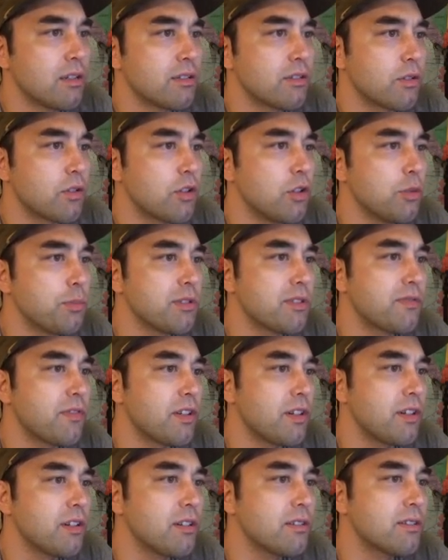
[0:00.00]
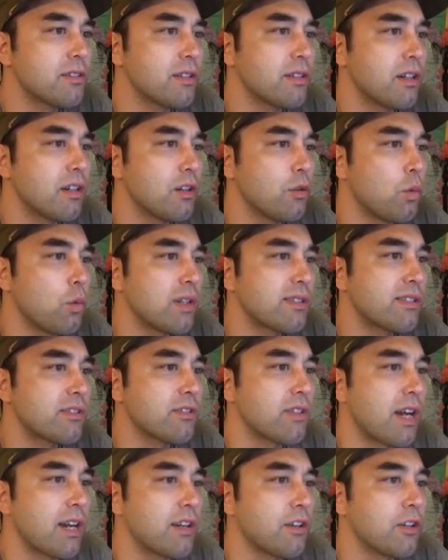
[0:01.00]
So Cooper's here's uh,
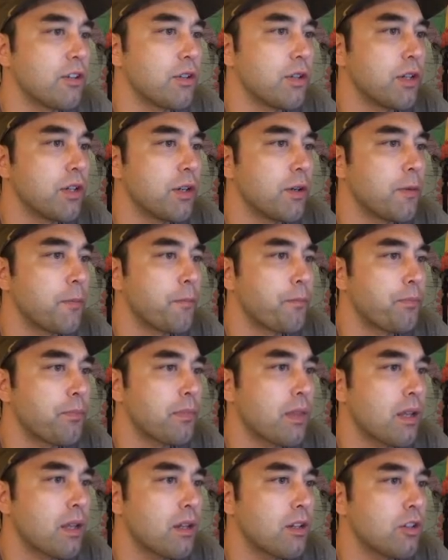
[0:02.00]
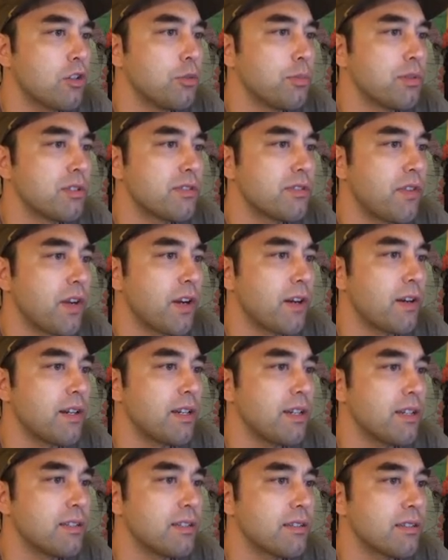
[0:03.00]
western Idaho here. Cooper's
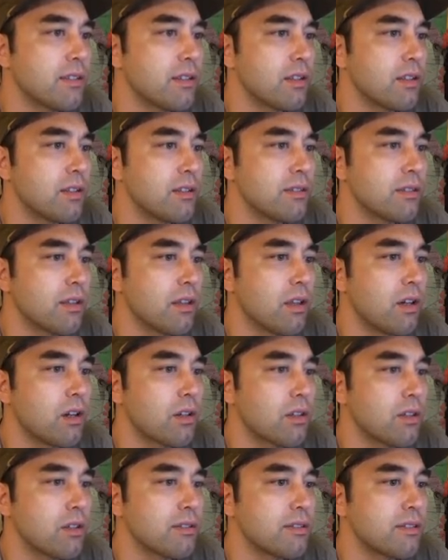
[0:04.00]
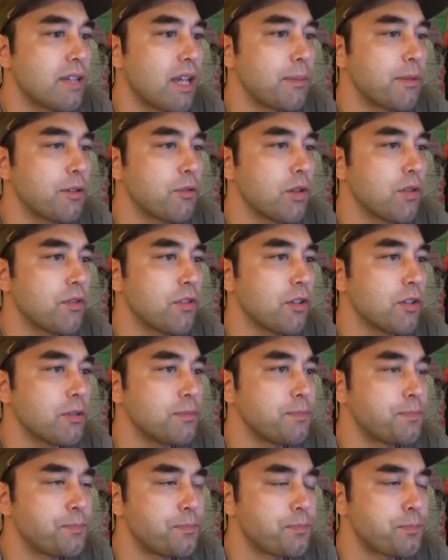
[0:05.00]
Ferry is a, is along the Salmon River,